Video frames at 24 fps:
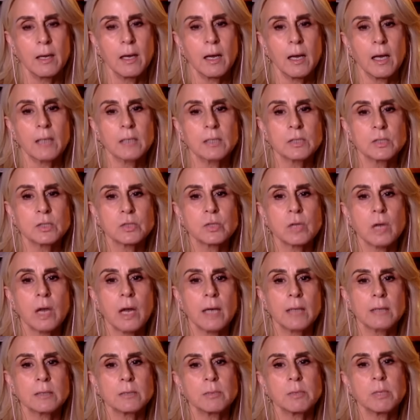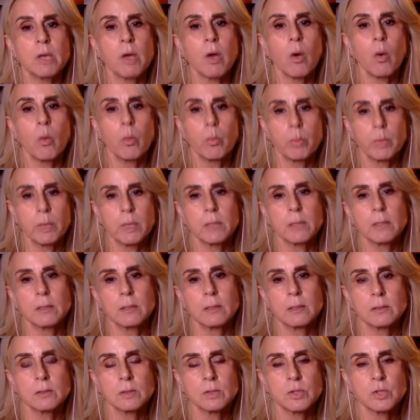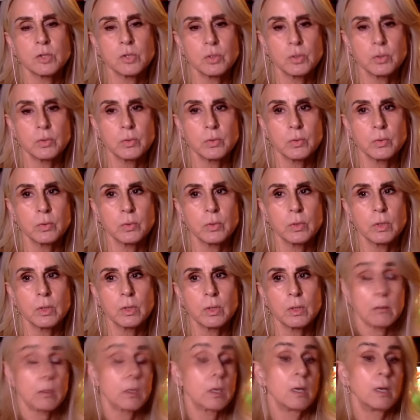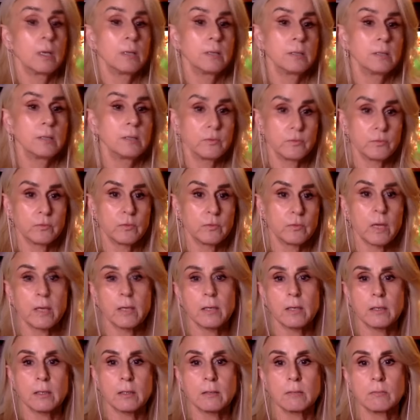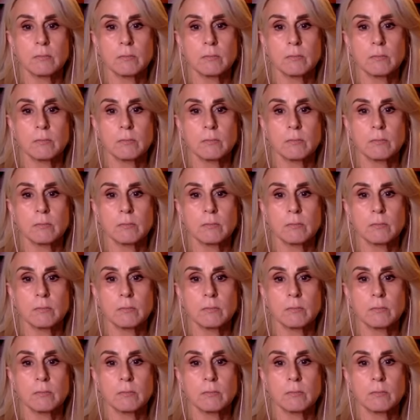I just try to be open to kind of like